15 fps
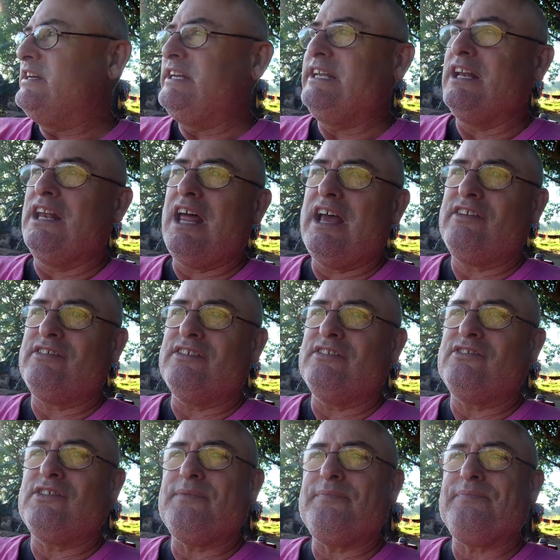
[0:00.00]
need a
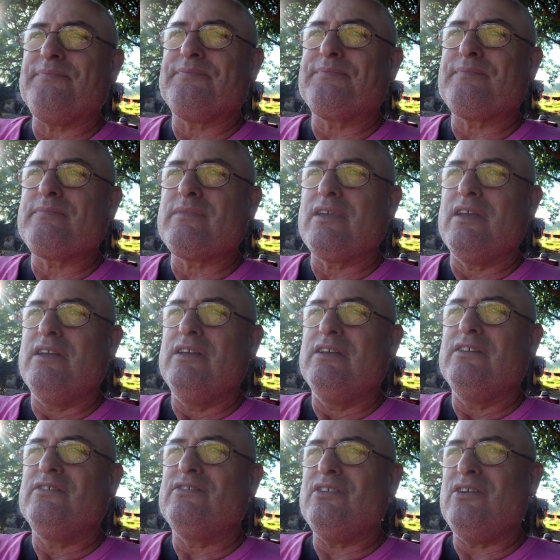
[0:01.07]
license.
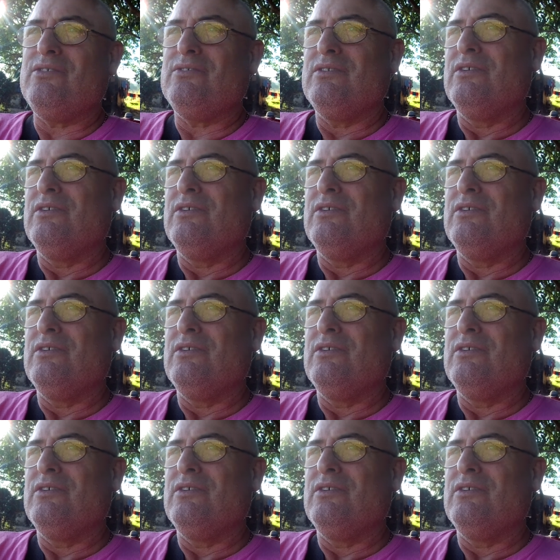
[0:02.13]
So